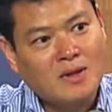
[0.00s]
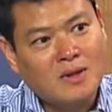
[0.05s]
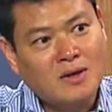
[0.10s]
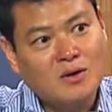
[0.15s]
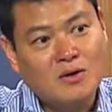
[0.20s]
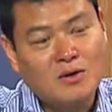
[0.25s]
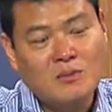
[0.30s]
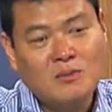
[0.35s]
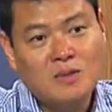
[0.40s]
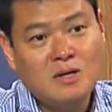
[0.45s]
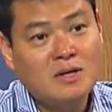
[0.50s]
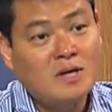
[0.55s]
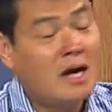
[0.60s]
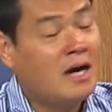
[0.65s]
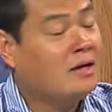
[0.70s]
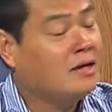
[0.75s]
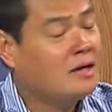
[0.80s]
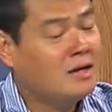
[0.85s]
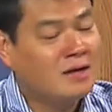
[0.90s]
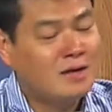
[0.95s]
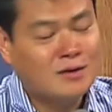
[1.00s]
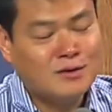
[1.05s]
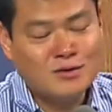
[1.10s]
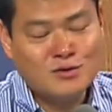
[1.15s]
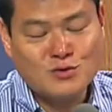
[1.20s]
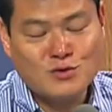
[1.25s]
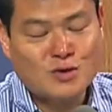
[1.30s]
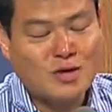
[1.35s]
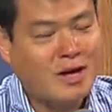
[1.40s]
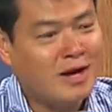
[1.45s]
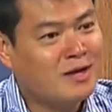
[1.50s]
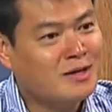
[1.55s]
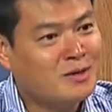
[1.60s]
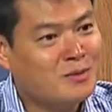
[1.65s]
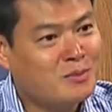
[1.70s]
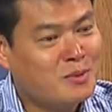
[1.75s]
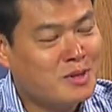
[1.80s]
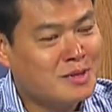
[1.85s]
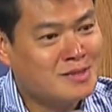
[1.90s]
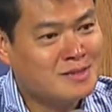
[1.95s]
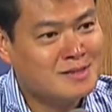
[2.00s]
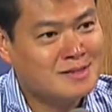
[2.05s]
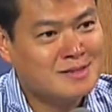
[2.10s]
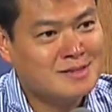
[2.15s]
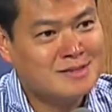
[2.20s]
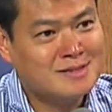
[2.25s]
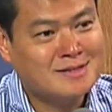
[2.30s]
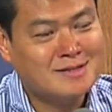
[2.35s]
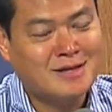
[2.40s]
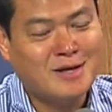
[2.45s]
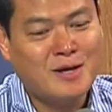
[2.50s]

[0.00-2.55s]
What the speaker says: It could be any industry, any business.